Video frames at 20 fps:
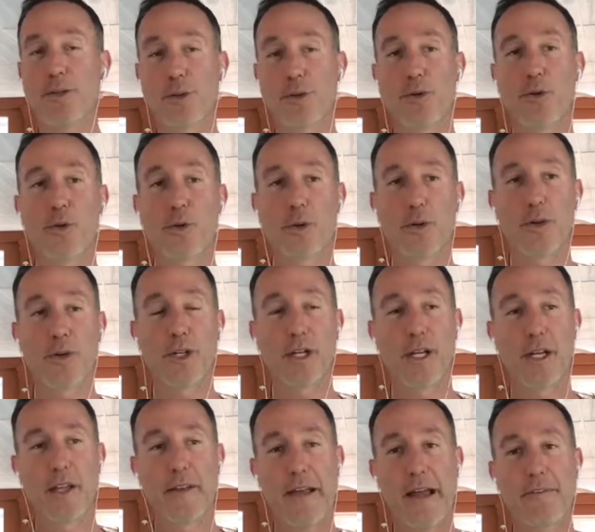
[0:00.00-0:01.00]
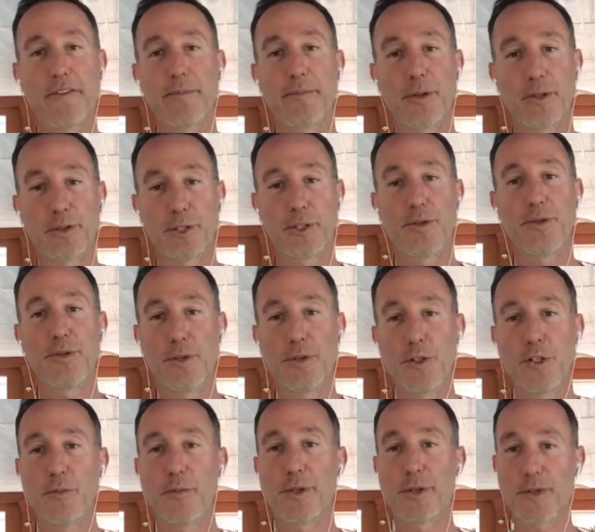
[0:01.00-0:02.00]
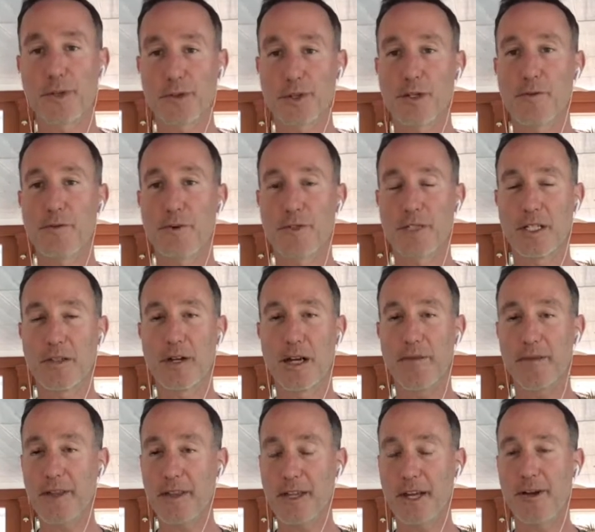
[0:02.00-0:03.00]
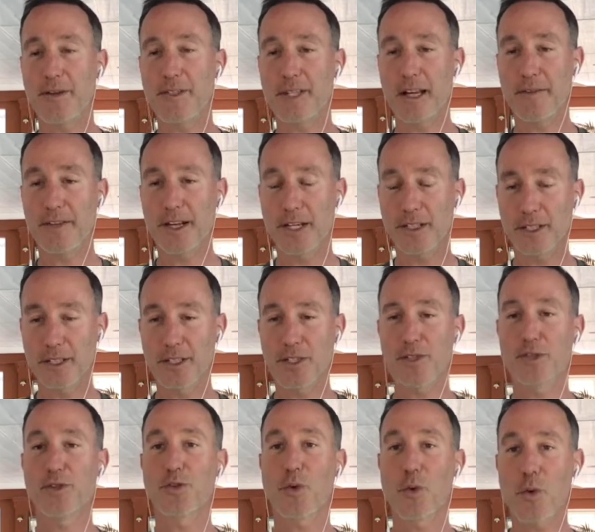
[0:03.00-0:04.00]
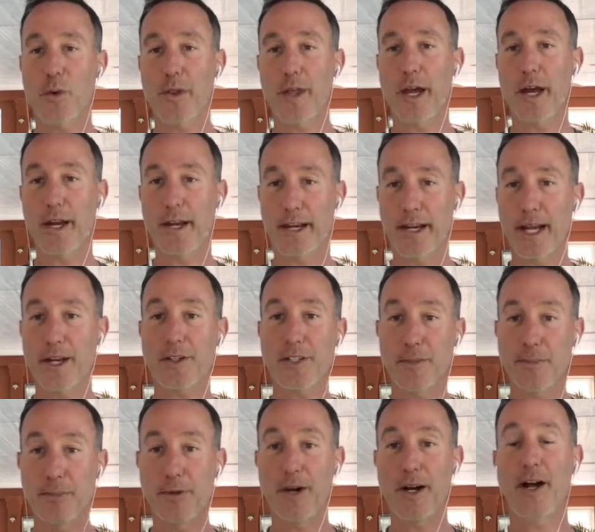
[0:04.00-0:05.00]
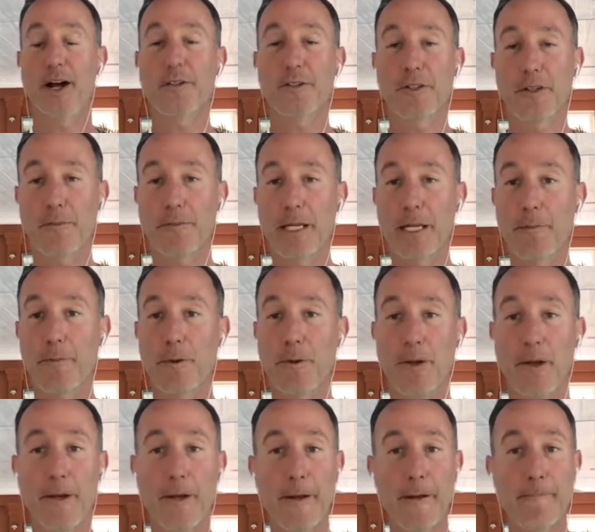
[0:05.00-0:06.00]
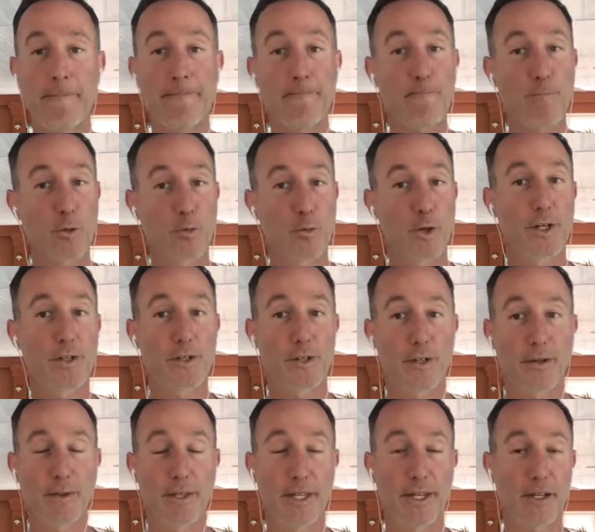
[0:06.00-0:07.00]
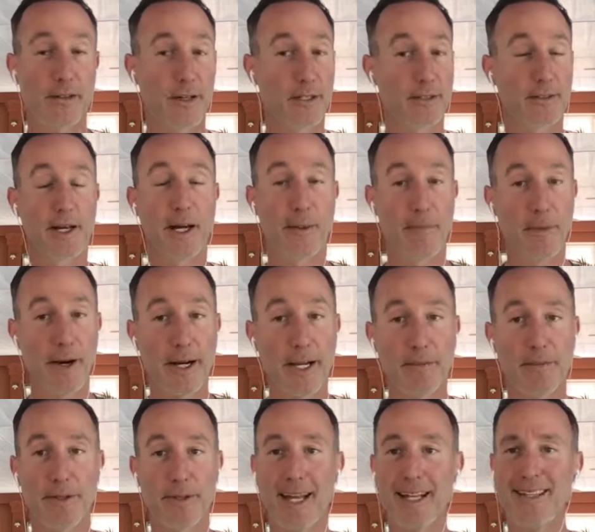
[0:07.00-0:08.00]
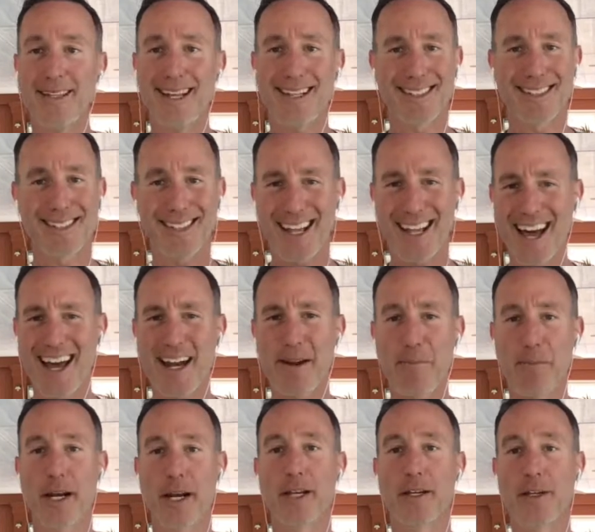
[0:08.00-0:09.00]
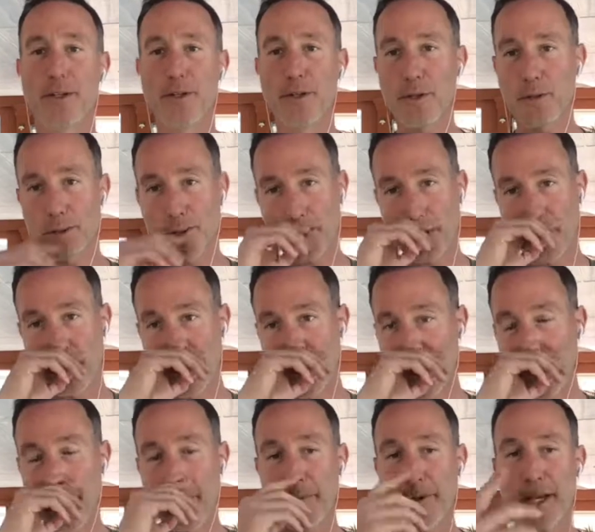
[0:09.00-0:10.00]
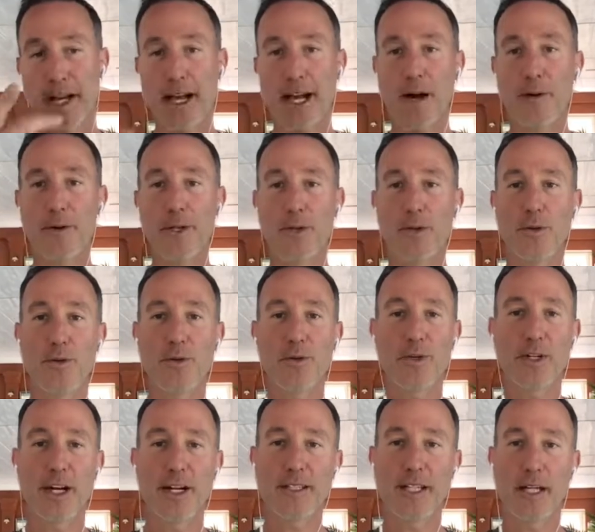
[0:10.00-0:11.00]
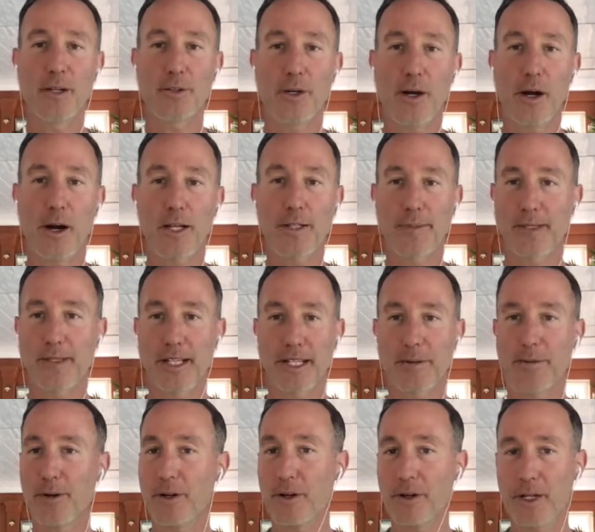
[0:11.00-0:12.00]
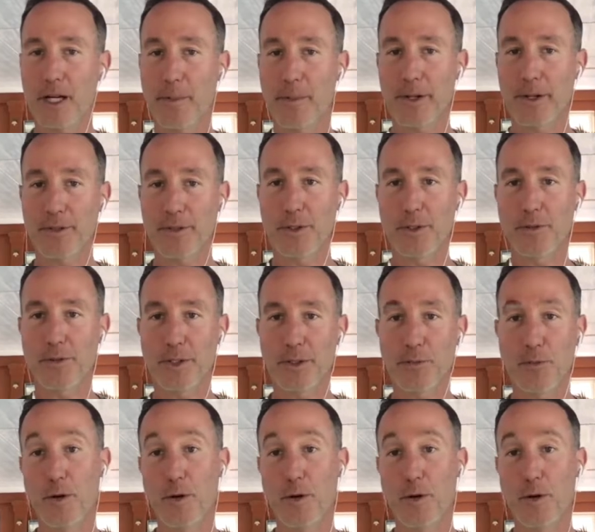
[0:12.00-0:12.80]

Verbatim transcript: Google, they have to build YouTube and the servers and everything. They also have to actually just store that and actually put it out to the people, which, I mean, they collect a lot of money, but that takes a lot of money to do. So how do you cut down costs? Because that's what all companies are doing.